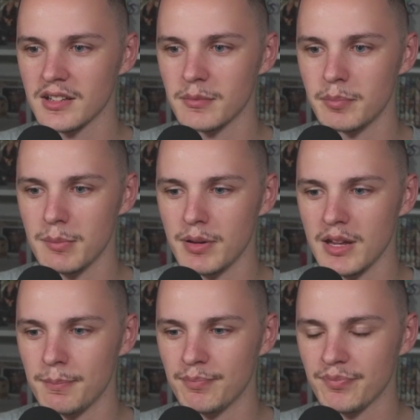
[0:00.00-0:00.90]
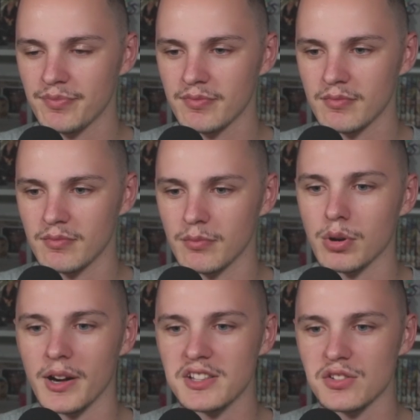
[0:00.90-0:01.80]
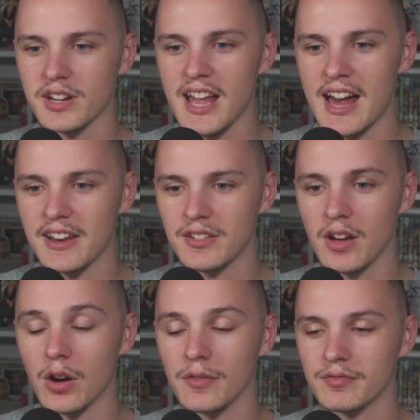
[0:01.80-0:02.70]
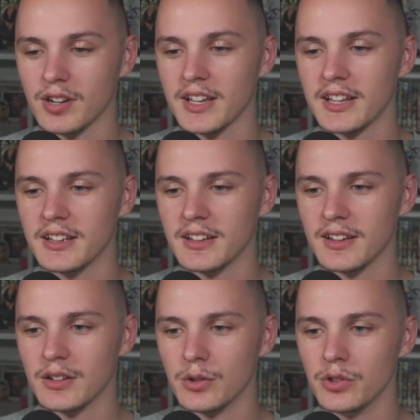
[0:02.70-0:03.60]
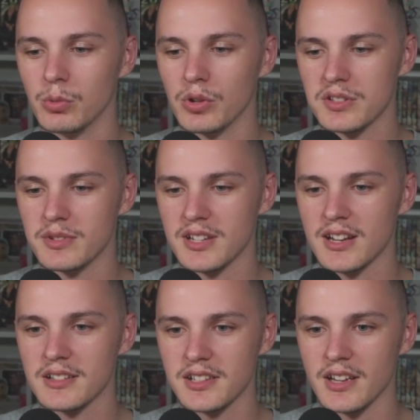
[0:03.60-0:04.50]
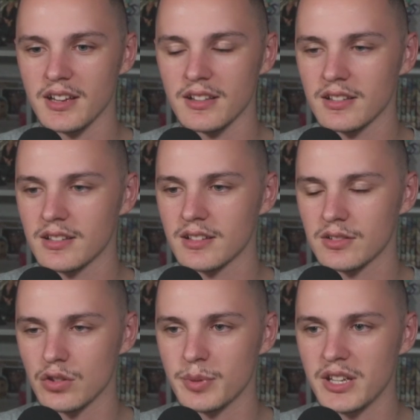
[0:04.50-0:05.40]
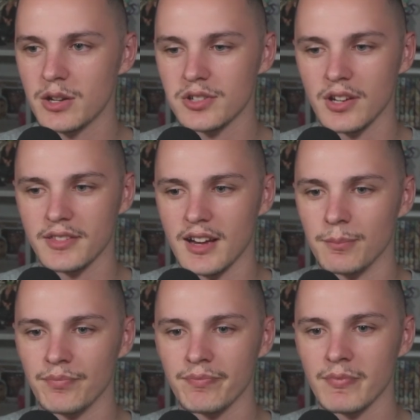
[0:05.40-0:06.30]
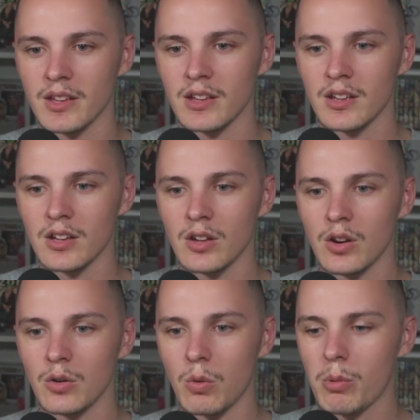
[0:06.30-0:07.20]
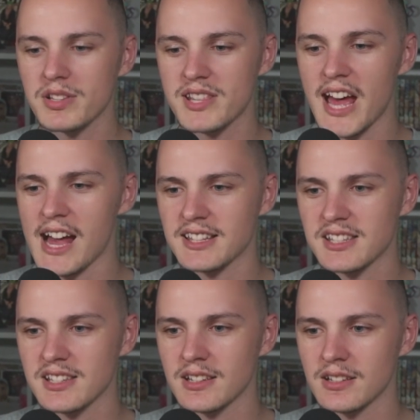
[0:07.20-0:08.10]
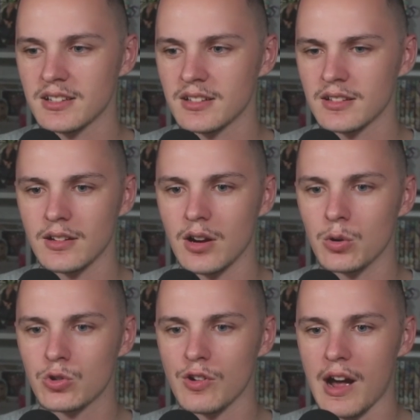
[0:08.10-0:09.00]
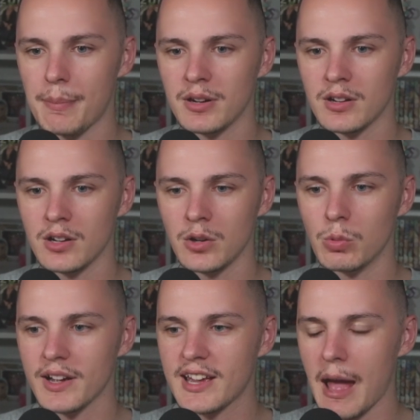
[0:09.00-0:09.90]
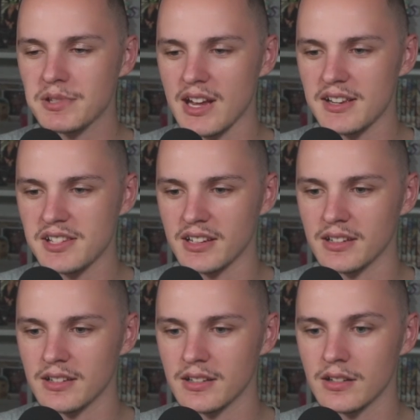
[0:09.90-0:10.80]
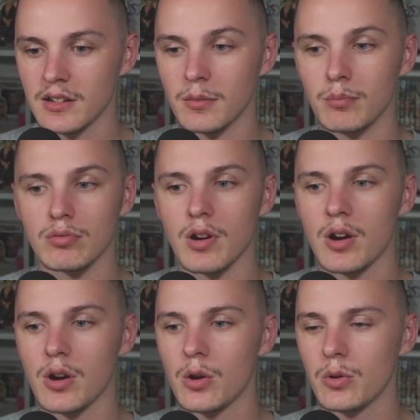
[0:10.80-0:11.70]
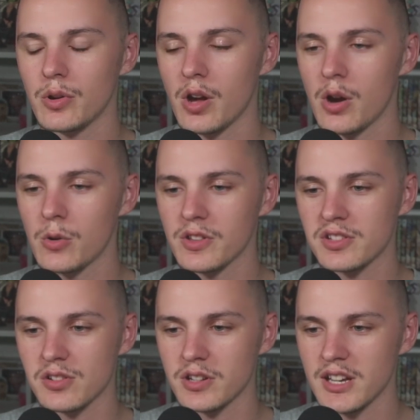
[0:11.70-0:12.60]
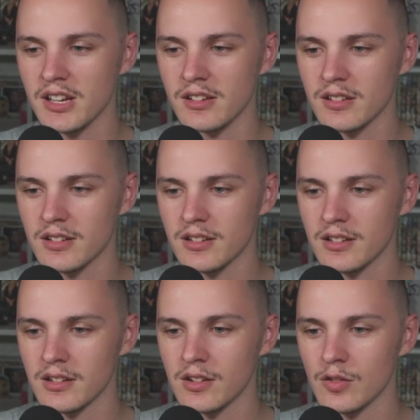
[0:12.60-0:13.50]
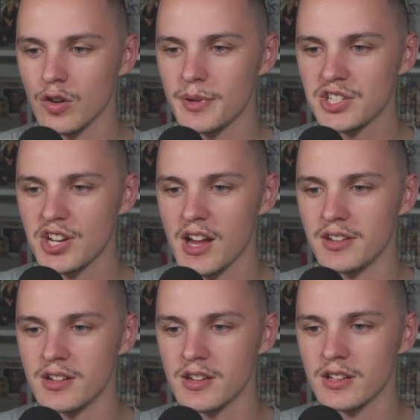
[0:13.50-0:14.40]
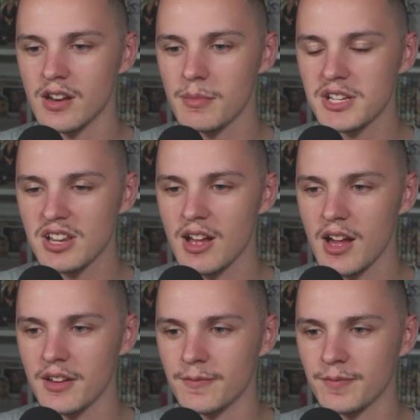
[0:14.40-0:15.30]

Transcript: Beep, beep. Bro, and it's got a cannon of fucking underwater missiles, yeah? Torpedoes, goddamn. What was that? Oh, crap. We're capsizing. Bro, no, the Sunny. Robin-chan. Nami-san.